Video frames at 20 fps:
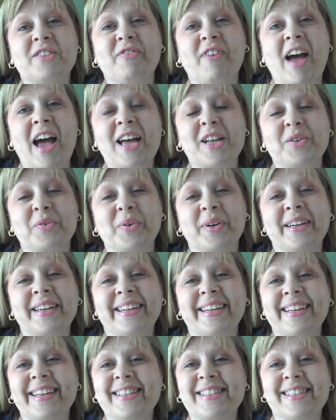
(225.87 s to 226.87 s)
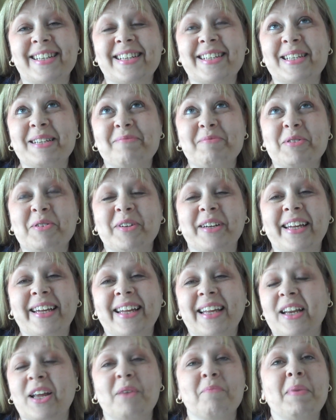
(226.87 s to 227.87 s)
If I had one, it is
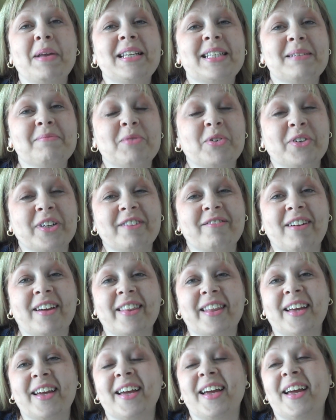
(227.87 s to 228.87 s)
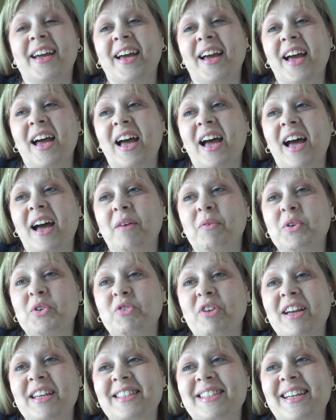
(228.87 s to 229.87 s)
Monday morning rather. I would
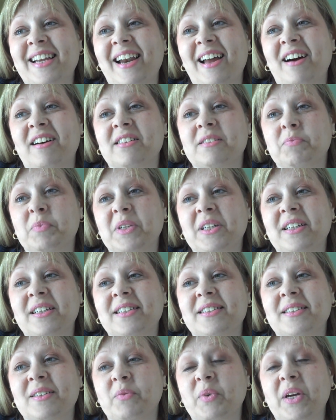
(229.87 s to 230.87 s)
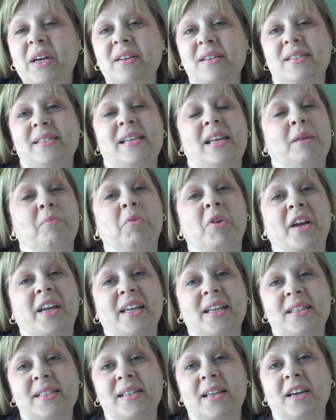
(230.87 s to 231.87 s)
raise a glass because we're going to celebrate
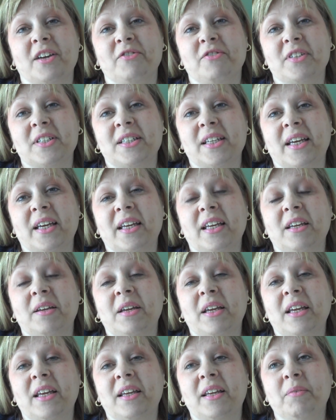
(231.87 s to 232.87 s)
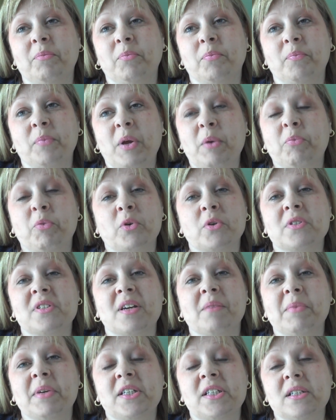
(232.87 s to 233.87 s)
his life today. He brought
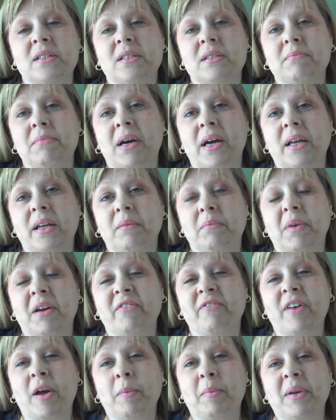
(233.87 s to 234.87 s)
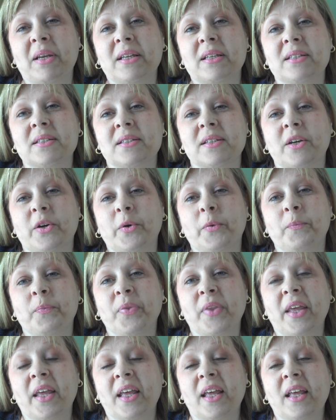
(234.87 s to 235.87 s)
so much into mine and my family's, so
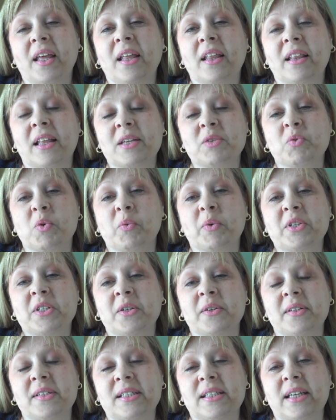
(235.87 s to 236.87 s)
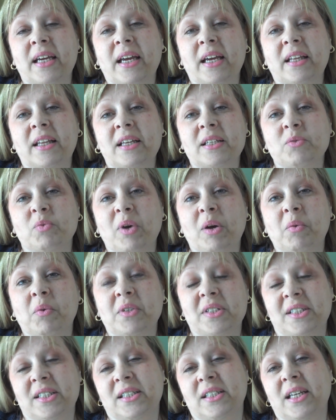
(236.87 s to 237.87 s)
that's what we're doing today, and that's why I
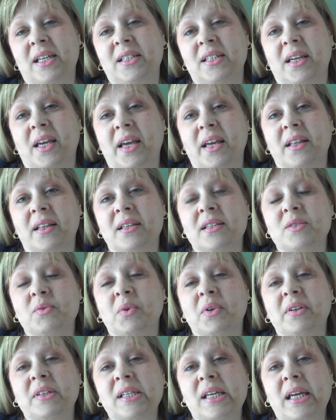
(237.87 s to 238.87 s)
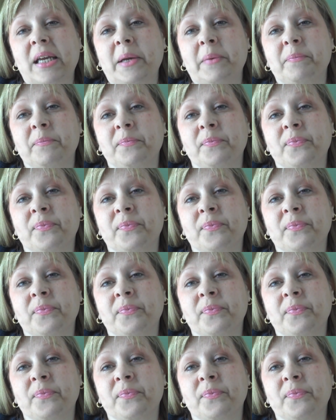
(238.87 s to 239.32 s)
wanted to dedicate this one to him.